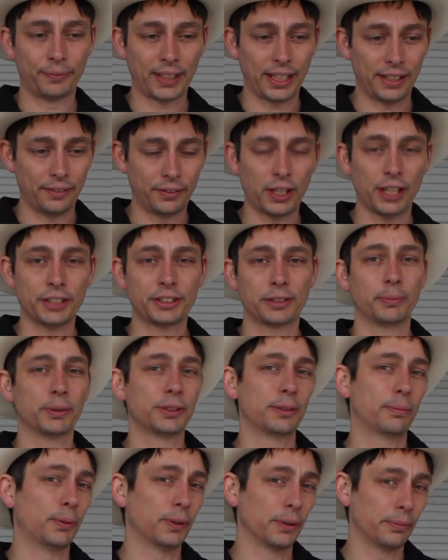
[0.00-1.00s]
kind of customer
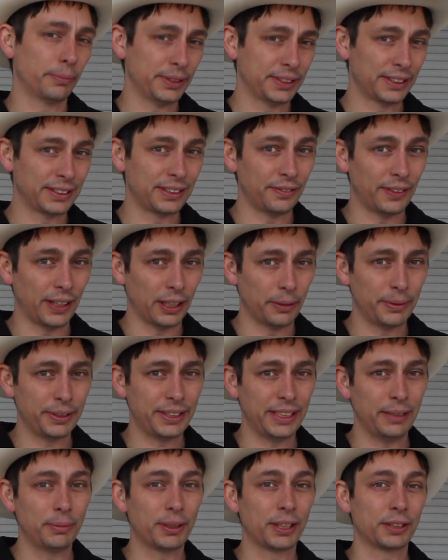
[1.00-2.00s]
support and business
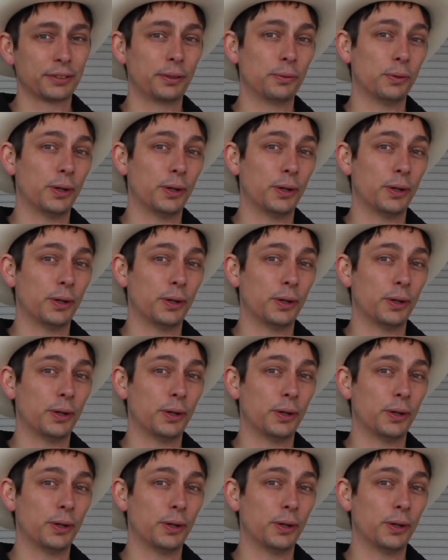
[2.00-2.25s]
development team because we